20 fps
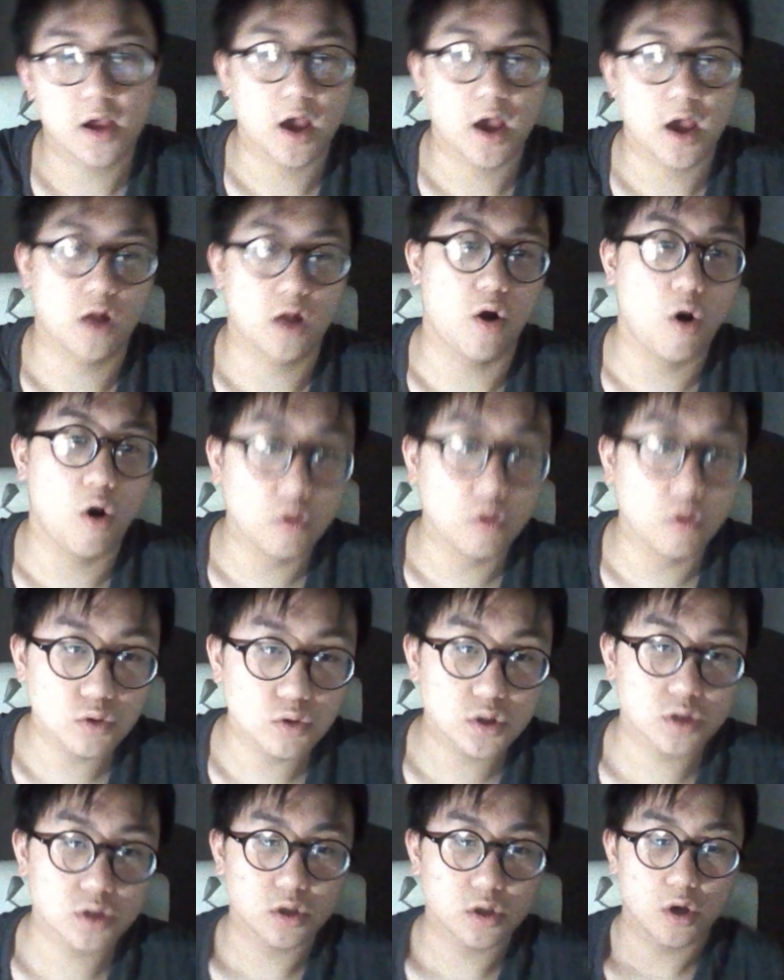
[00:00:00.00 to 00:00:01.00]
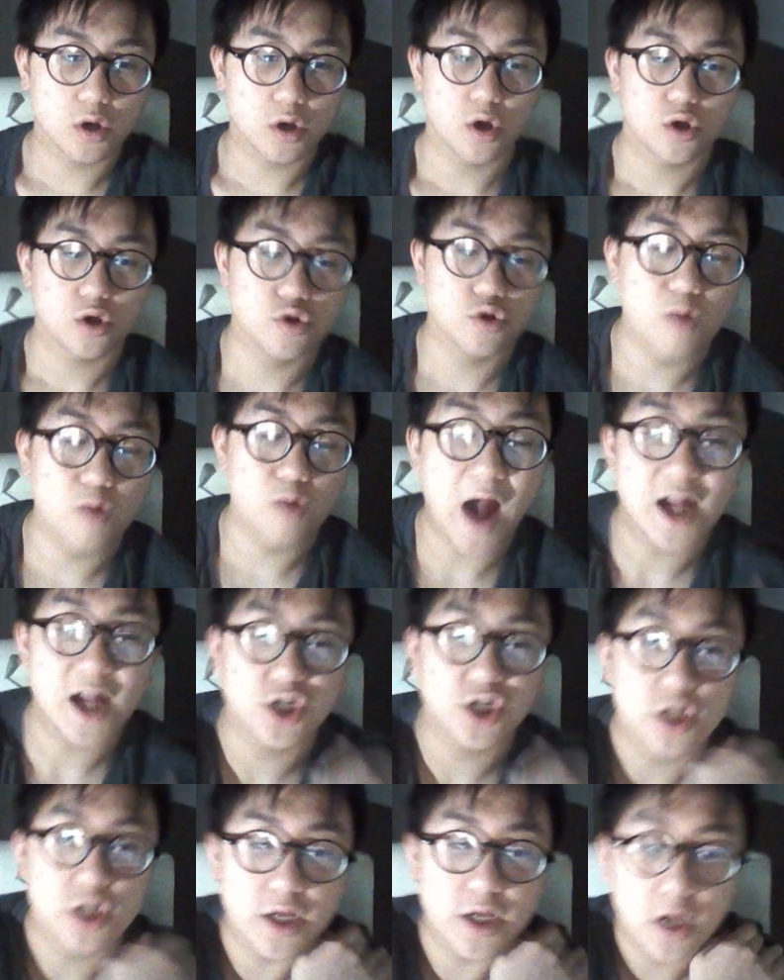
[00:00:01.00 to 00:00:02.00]
and halts you
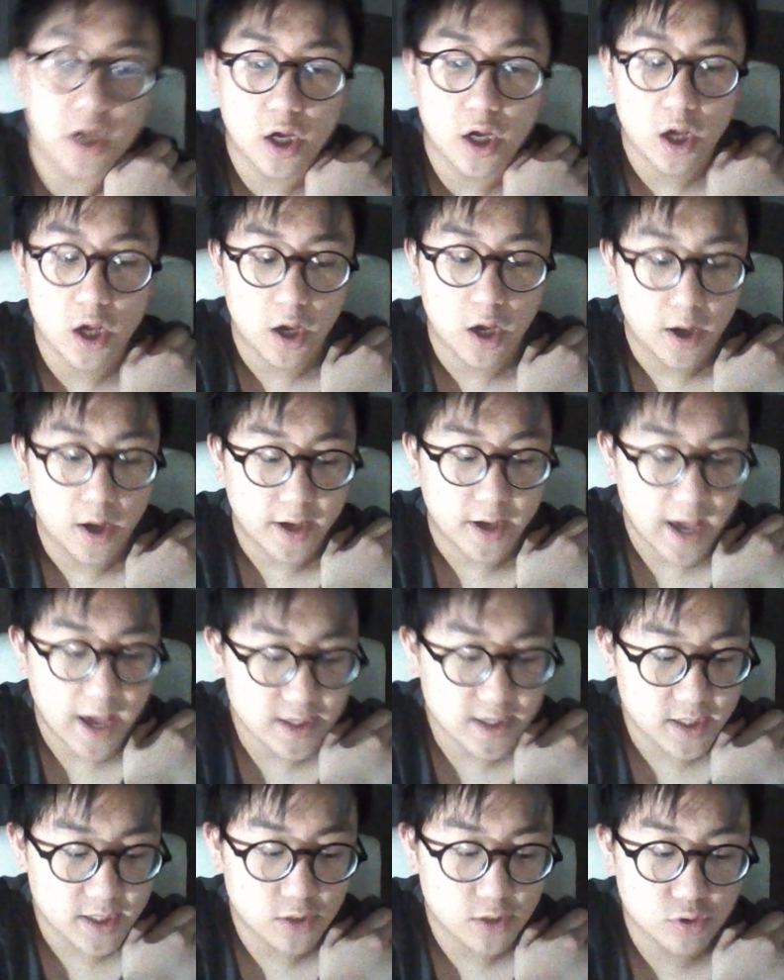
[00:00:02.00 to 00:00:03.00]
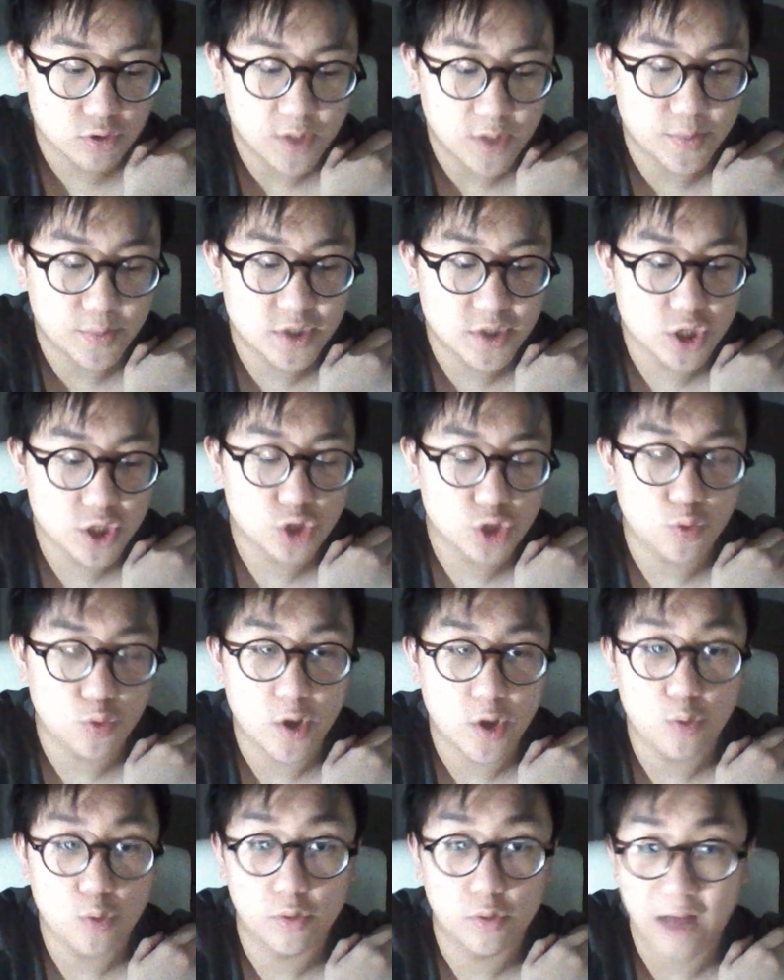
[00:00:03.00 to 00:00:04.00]
actually getting to the position
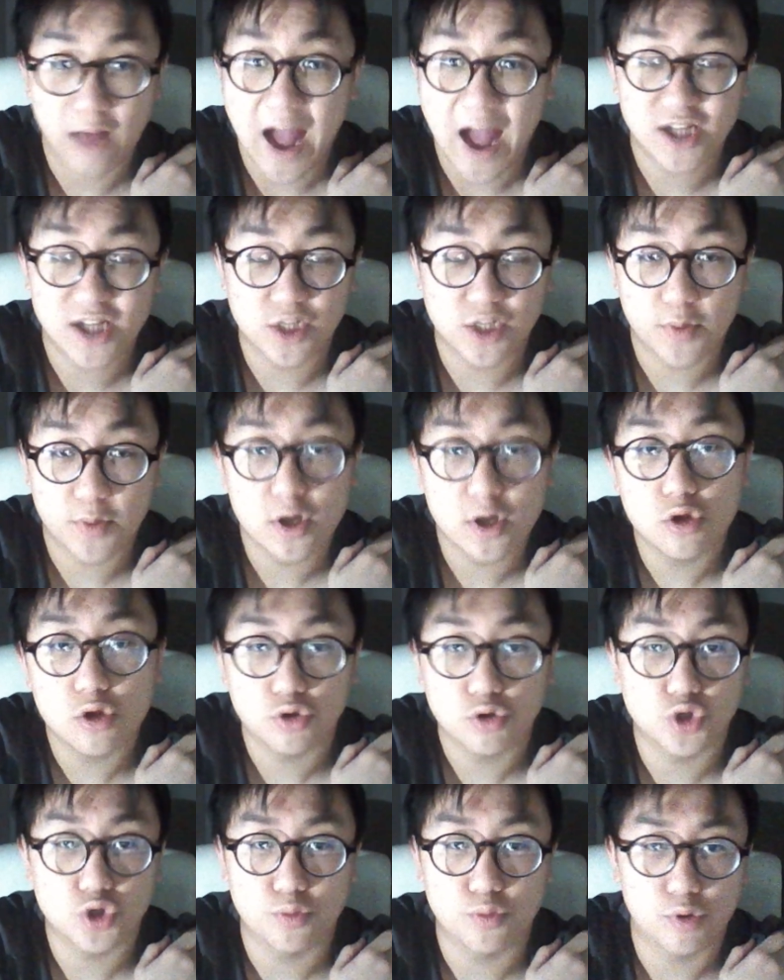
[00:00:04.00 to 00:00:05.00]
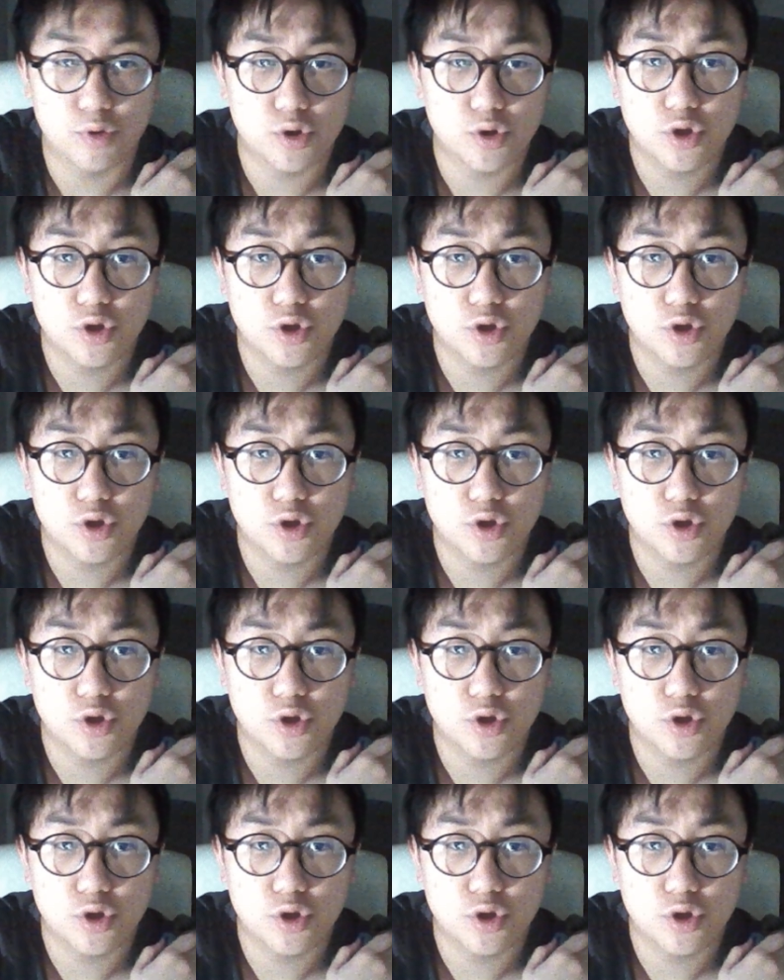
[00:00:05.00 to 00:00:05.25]
where you would have actually been a YouTuber.